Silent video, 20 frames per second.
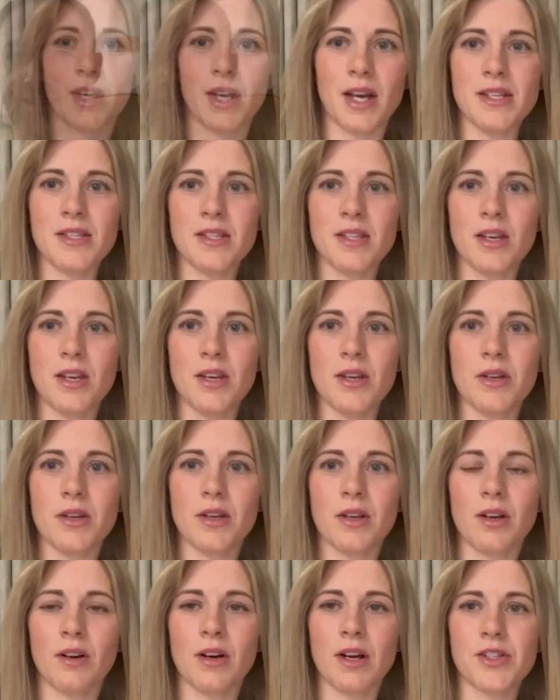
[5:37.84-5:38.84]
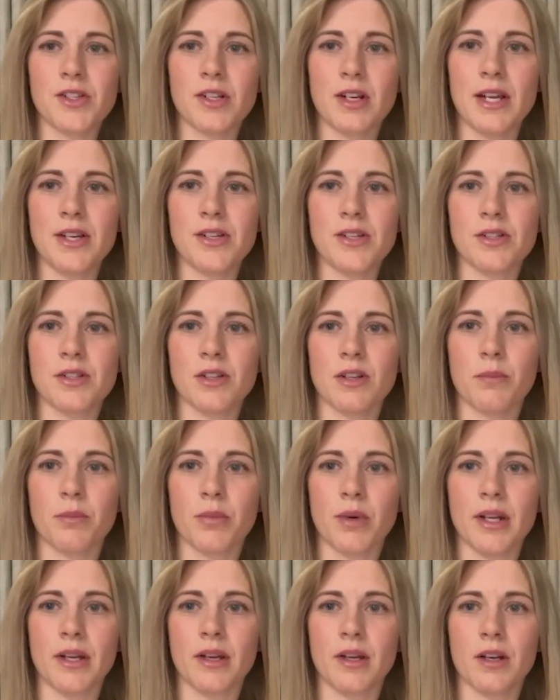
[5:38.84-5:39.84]
Hi Ski, congratulations on a
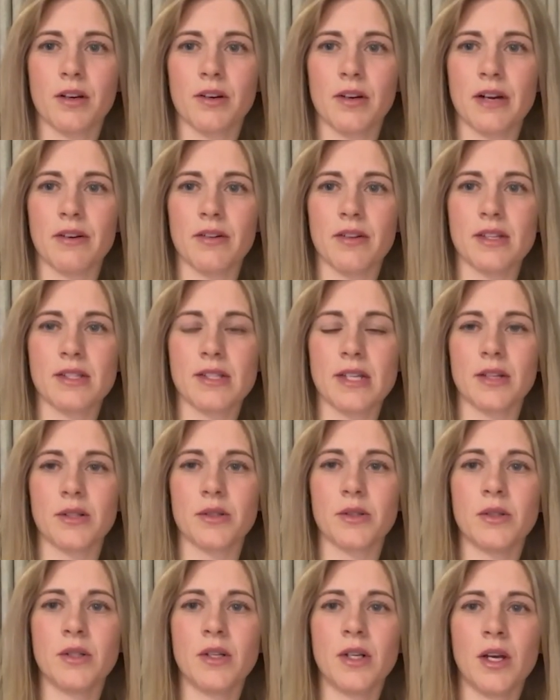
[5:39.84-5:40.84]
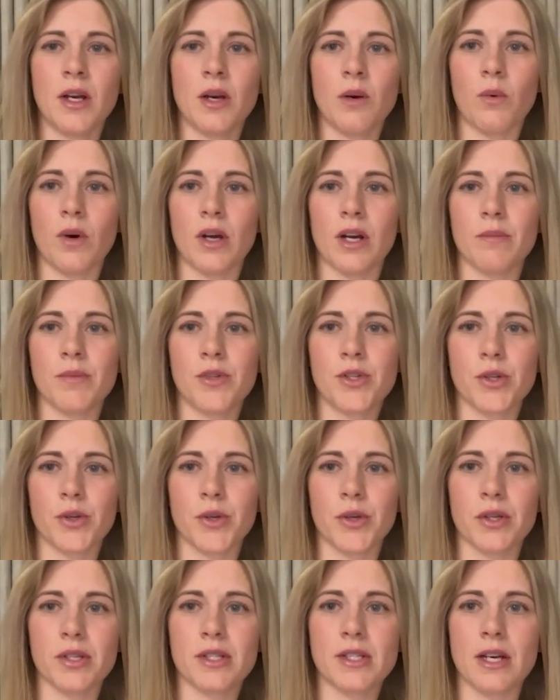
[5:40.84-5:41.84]
brilliant career in the saddle, one I'm
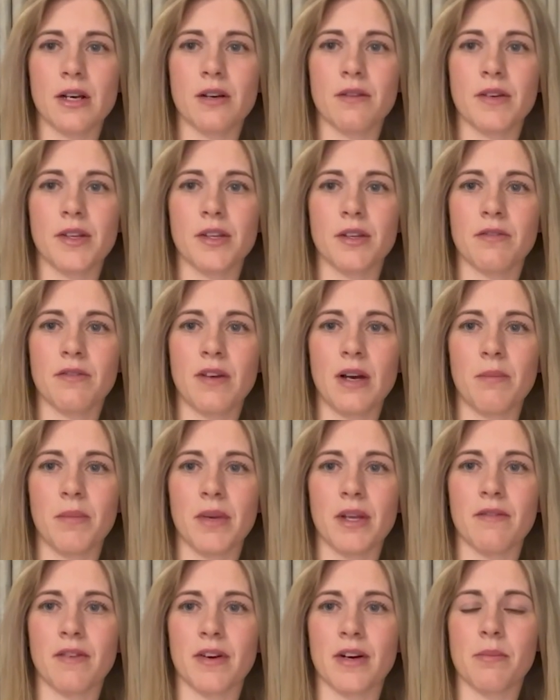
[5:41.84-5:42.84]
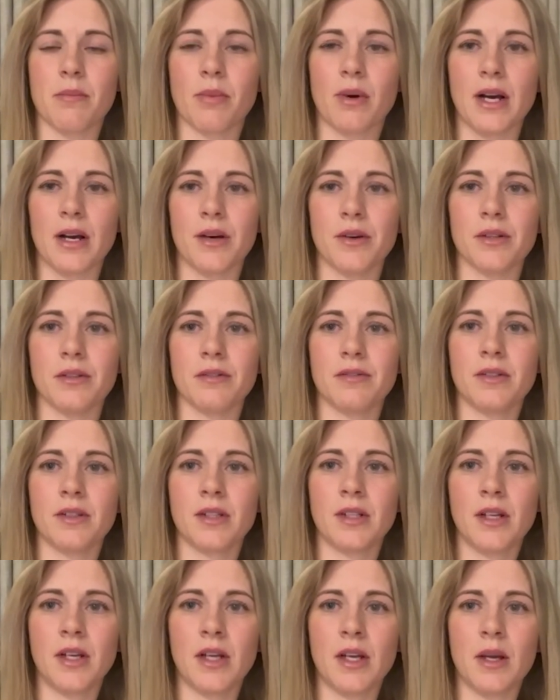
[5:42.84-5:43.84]
sure yourself and your family are very proud of.
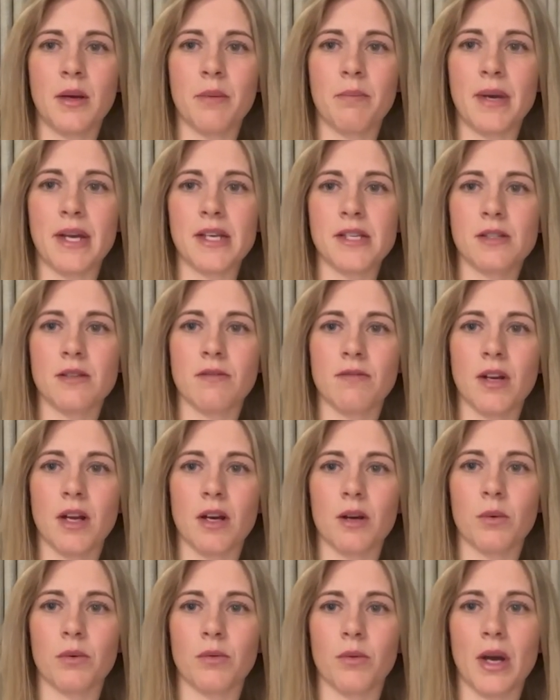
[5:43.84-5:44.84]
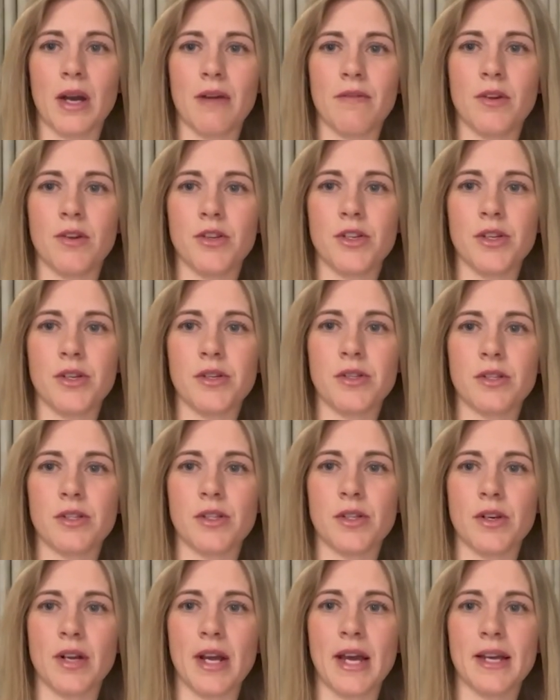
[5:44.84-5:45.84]
Best of luck with whatever you choose
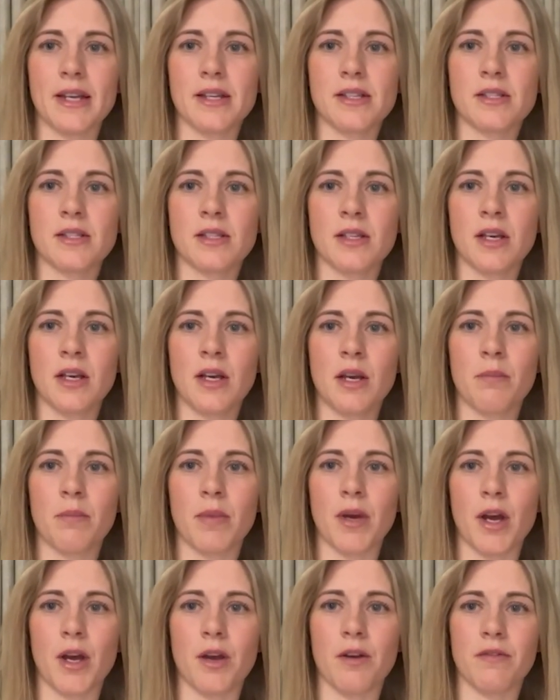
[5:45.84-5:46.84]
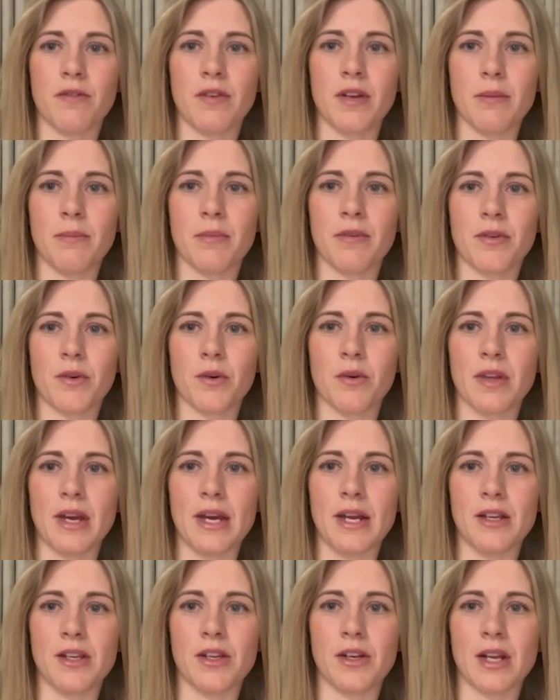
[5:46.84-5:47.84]
to do next, but hopefully before
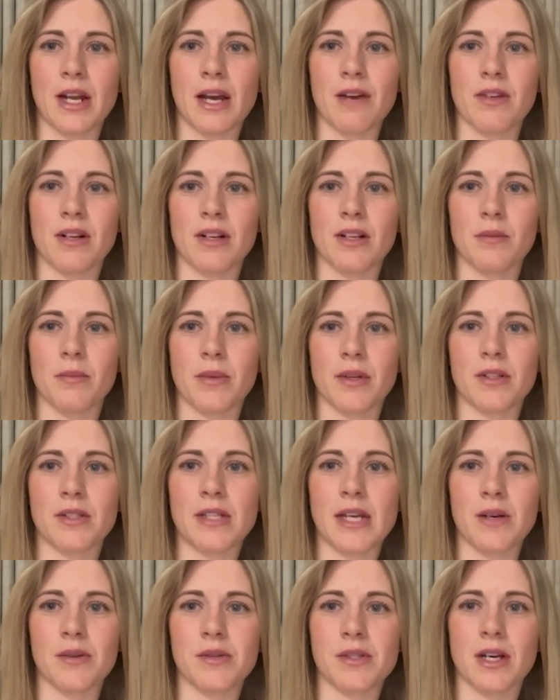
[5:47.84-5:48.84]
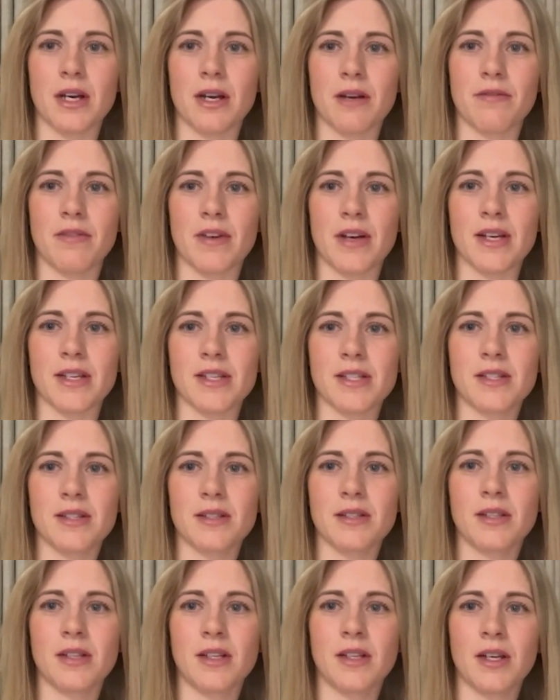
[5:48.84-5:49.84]
then you can have a little bit of downtime
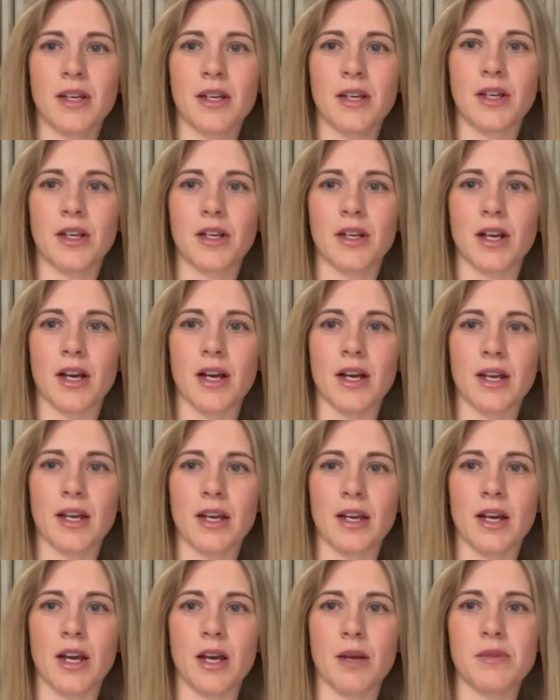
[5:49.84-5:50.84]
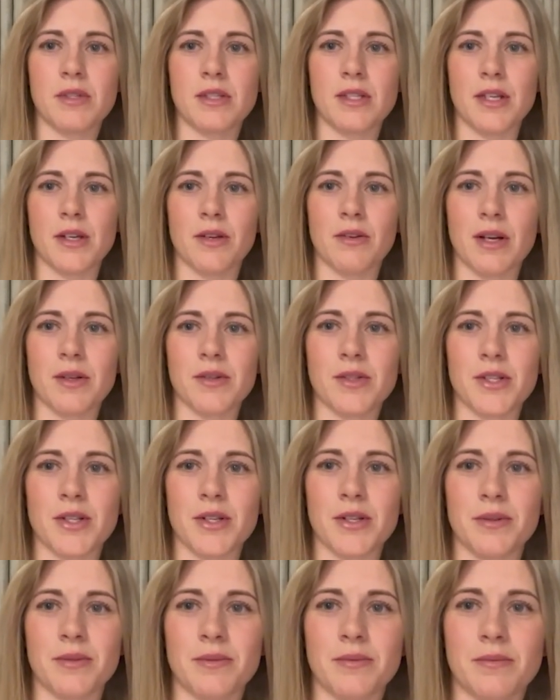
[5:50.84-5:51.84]
first. Good luck and hope to see you around
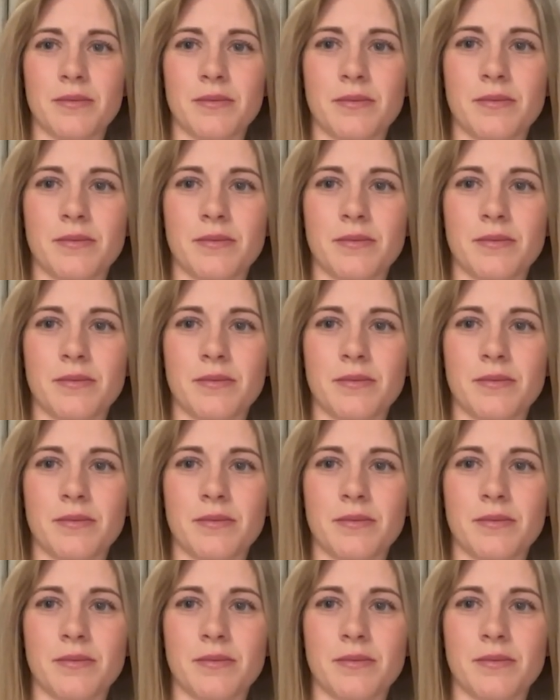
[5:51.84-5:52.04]
soon.